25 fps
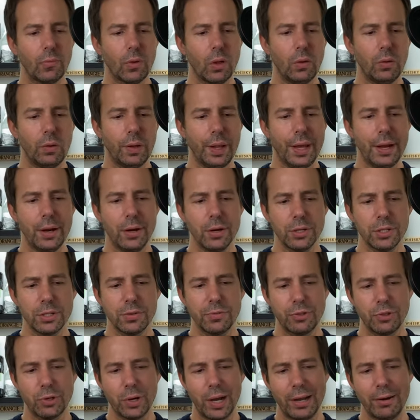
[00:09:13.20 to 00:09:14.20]
layers of
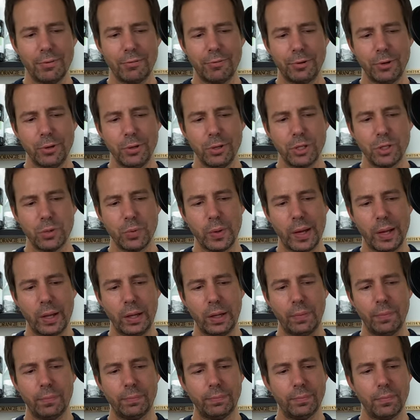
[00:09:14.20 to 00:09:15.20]
dried fruits.
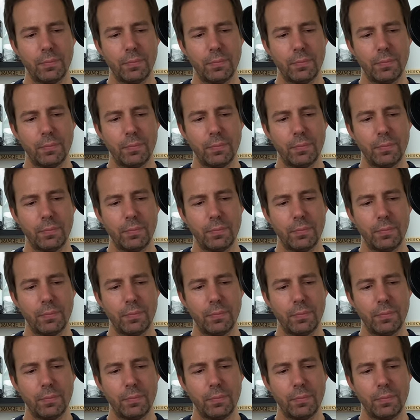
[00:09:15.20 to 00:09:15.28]
Well,